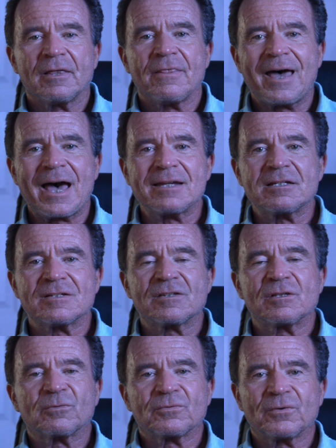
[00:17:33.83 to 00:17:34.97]
That is
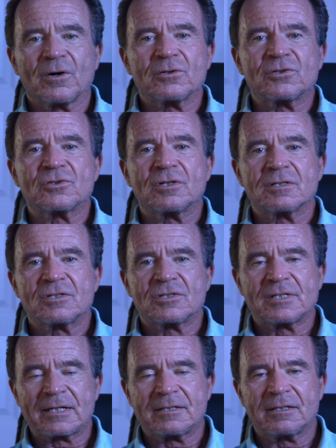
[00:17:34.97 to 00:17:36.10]
the first
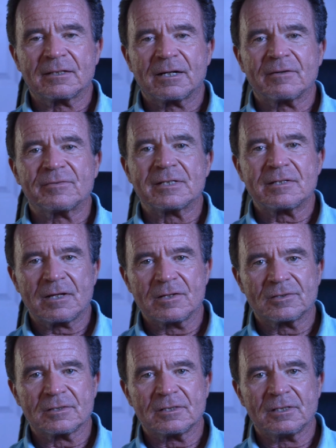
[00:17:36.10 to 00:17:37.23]
setting of
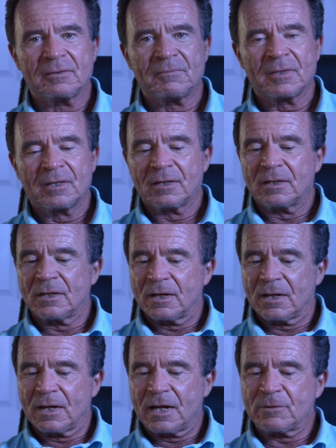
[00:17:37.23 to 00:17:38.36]
intensity.
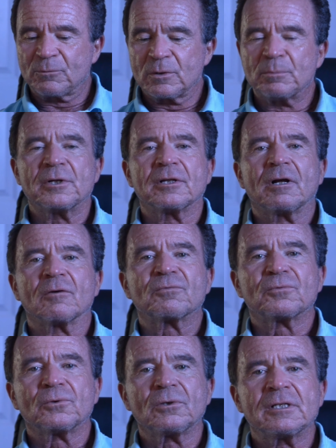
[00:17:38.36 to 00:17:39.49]
And if we put it on
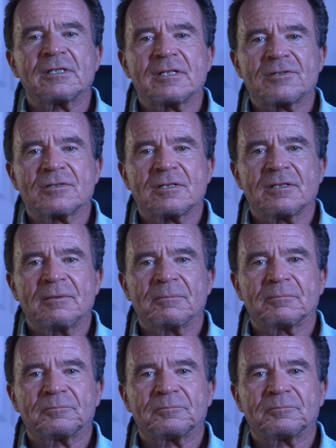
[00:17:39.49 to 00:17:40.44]
full intensity,